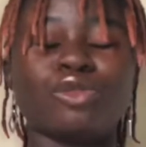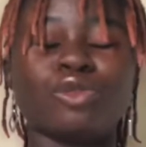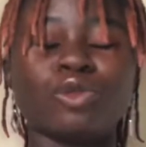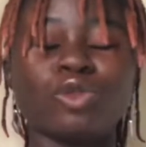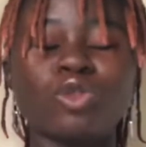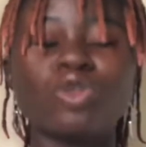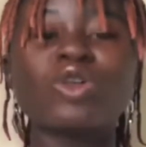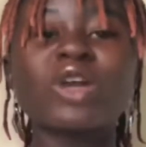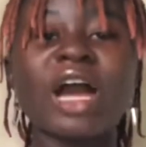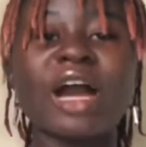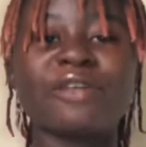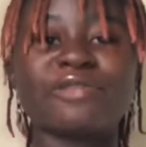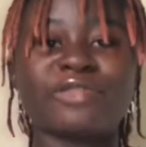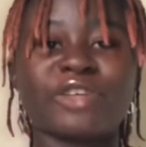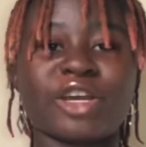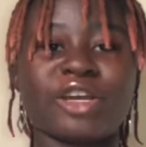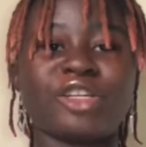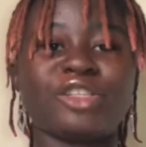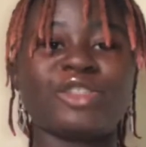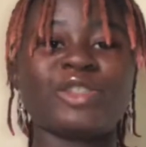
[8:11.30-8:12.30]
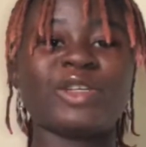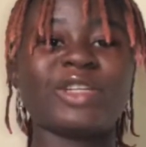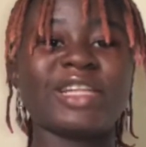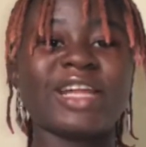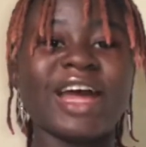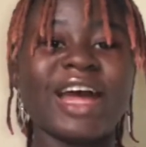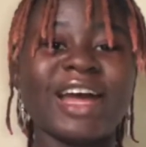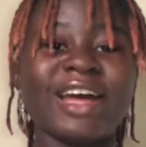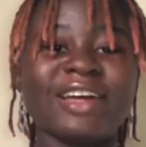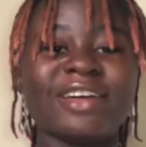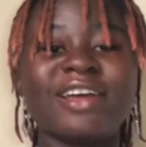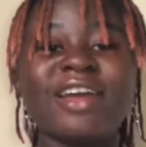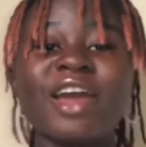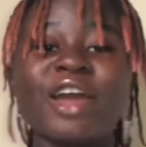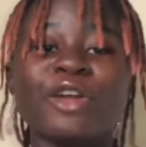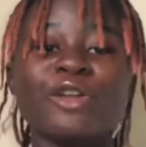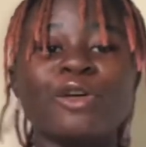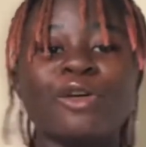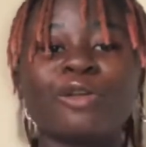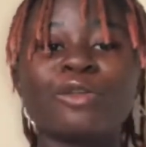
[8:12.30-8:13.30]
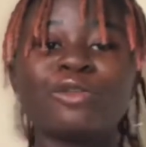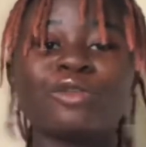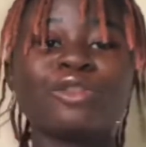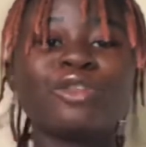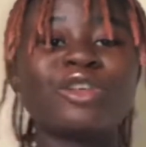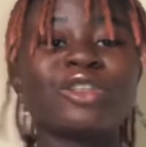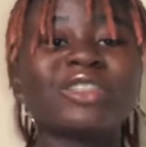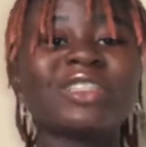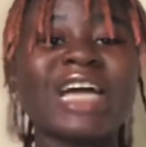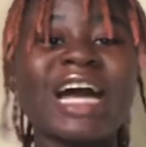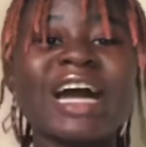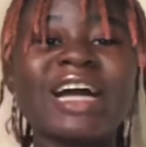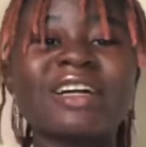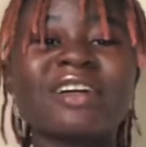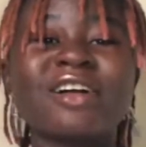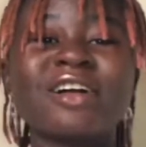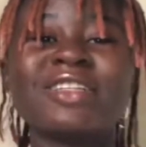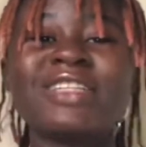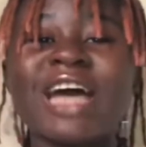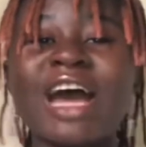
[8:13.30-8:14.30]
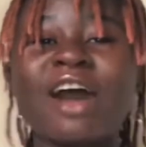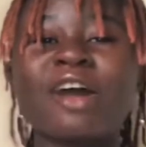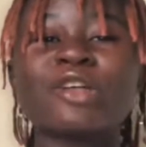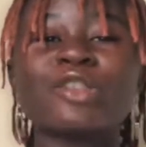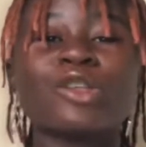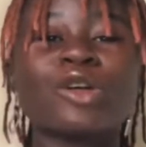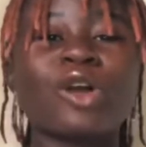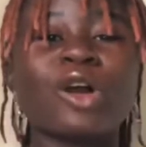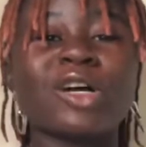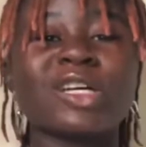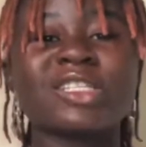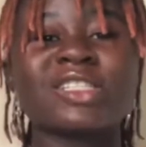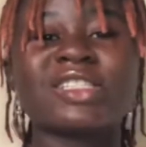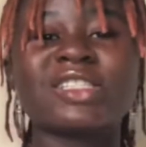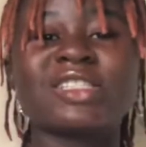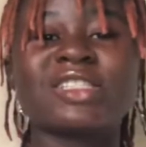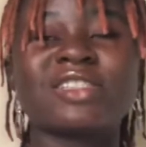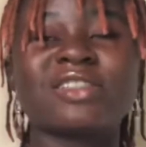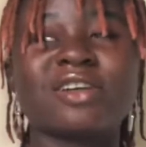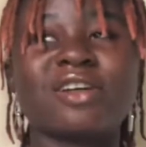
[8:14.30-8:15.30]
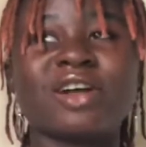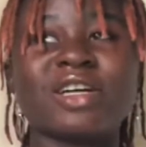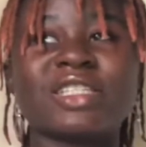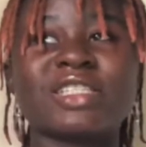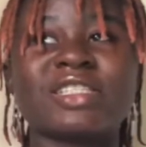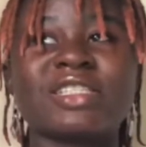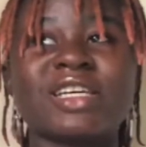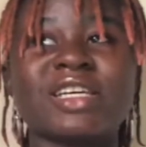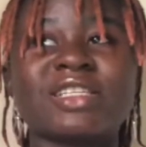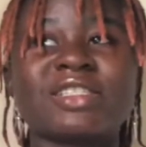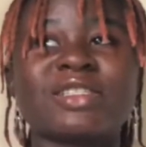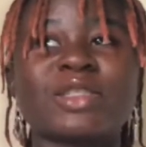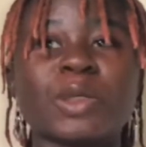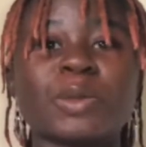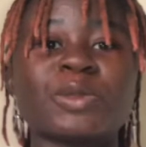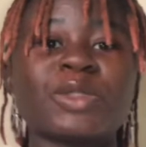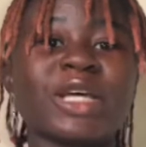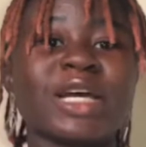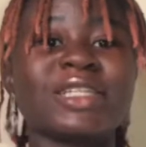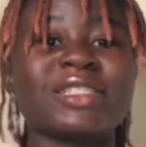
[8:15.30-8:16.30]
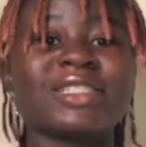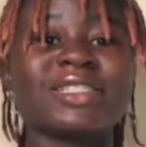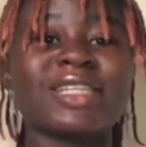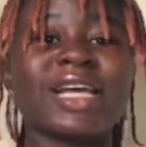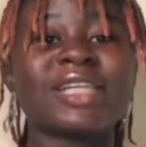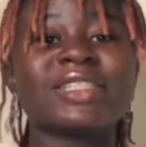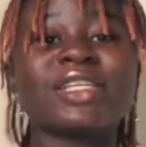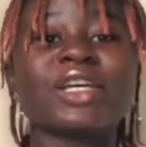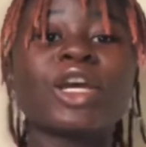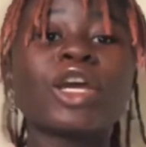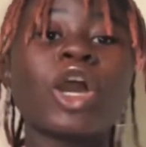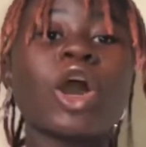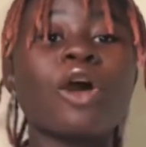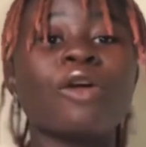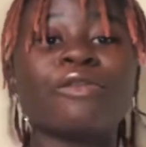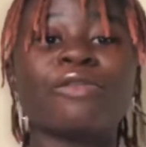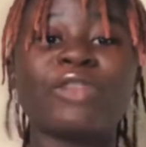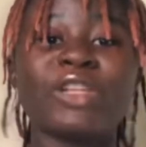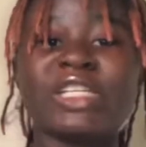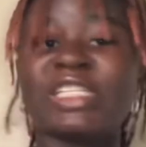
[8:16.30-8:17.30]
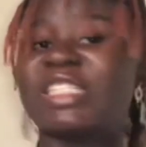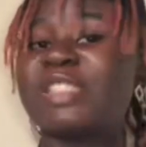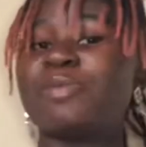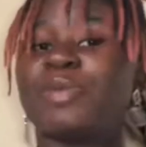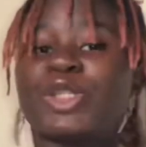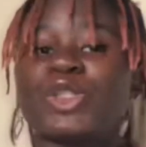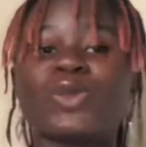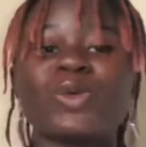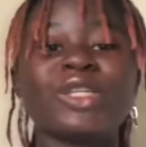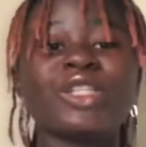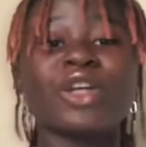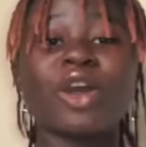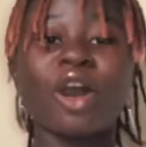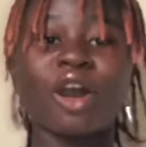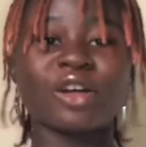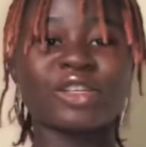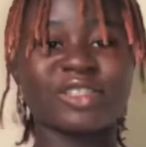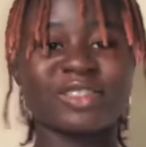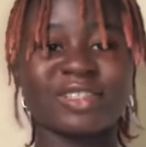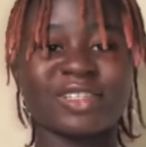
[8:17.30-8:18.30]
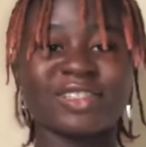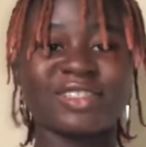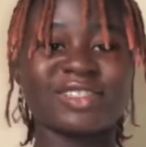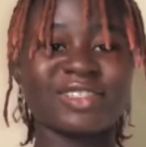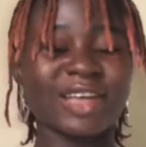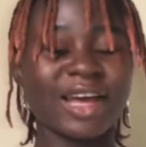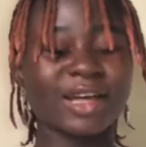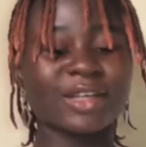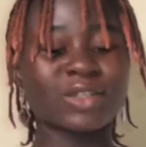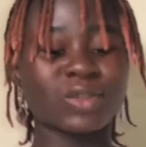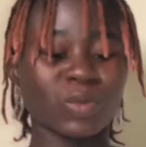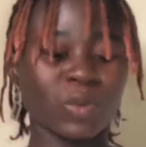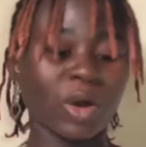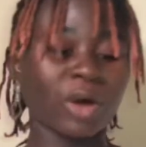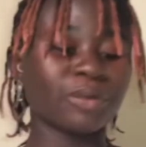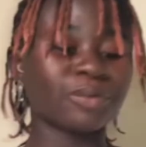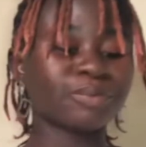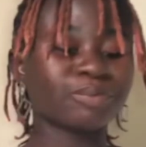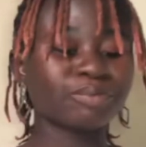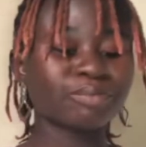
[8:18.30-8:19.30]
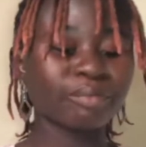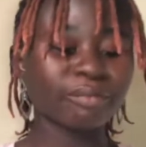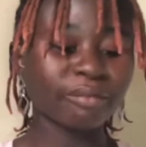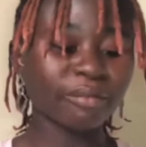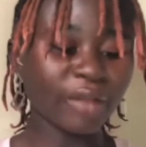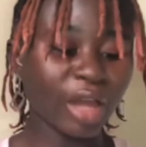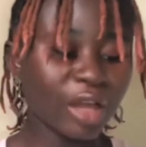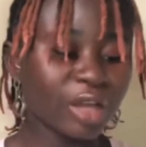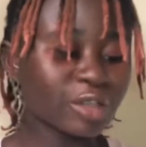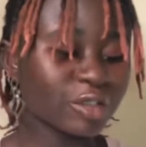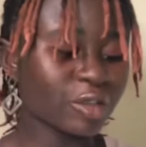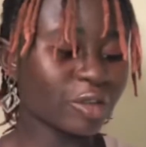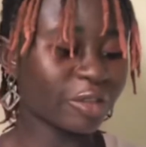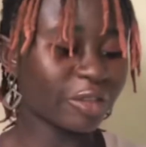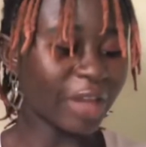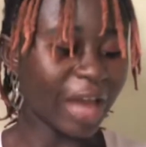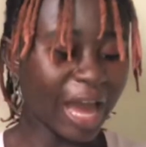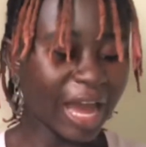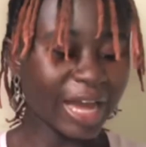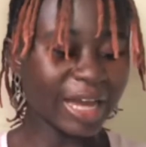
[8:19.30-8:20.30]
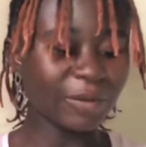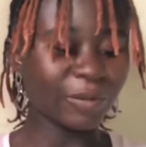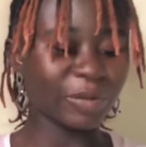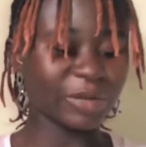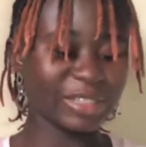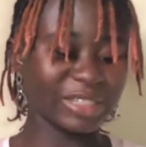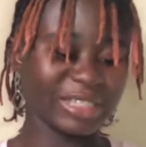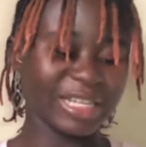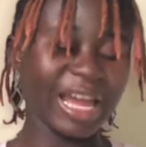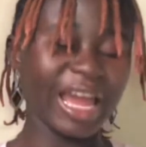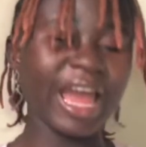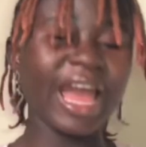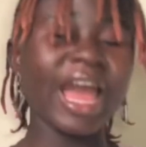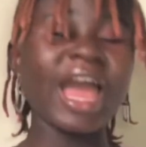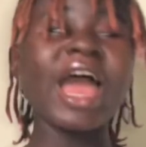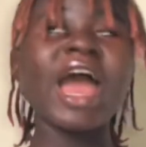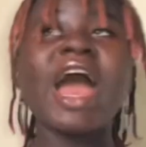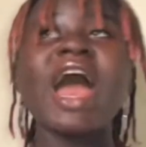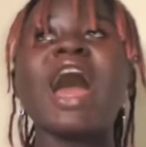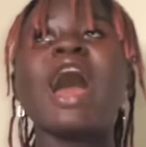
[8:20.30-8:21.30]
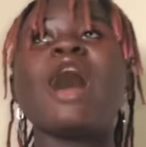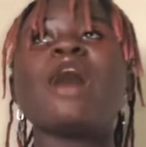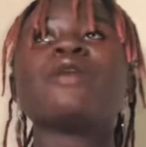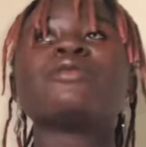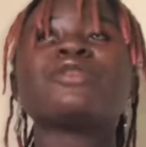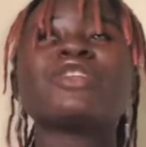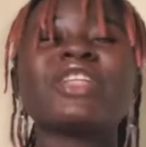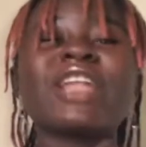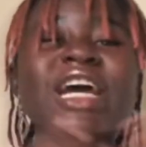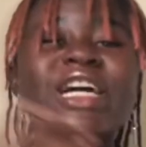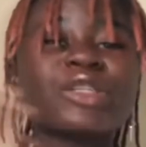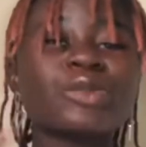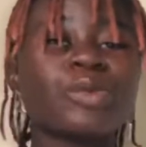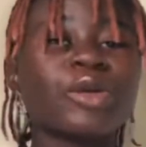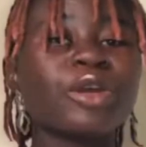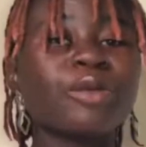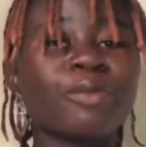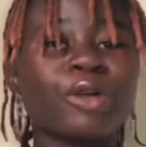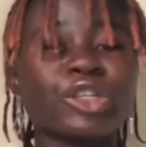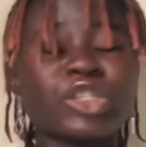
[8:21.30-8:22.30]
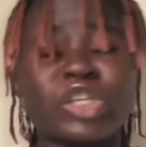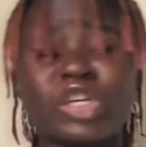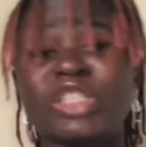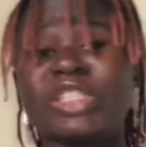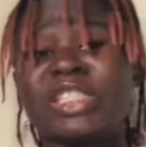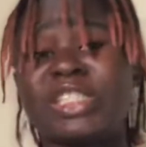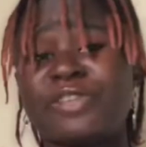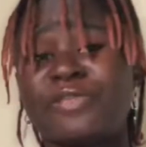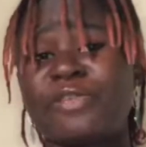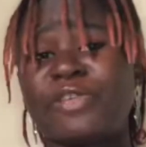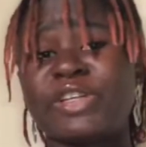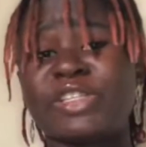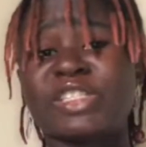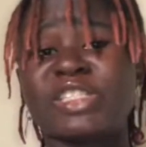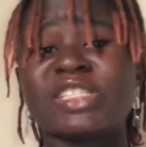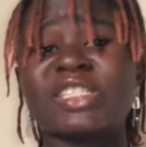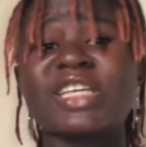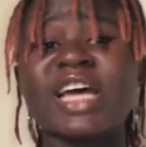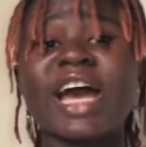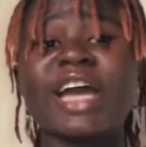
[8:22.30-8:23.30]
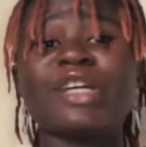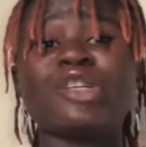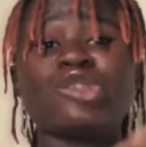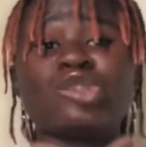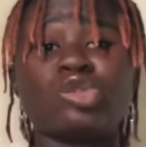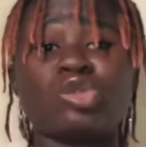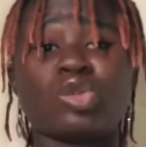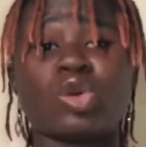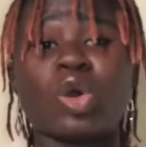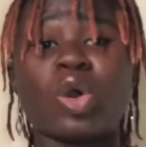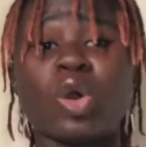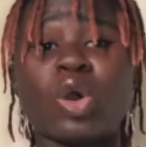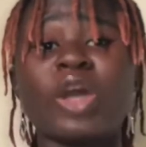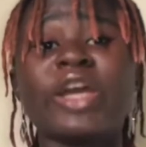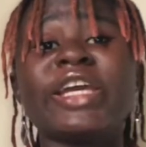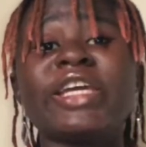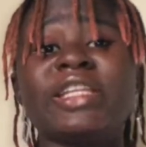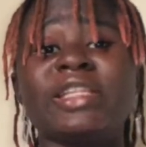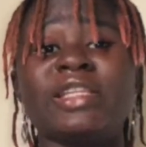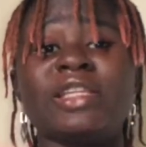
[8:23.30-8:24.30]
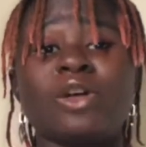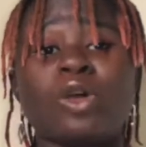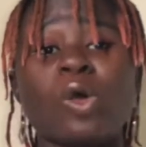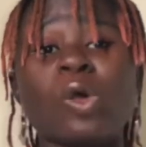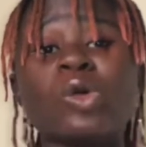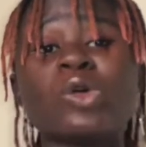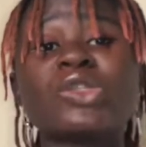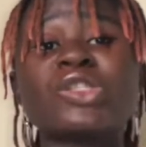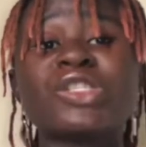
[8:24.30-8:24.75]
look after each other. That also caused some certain conflicts between the hostages as well. So that was there. So that's pretty much all the differences I saw in the whole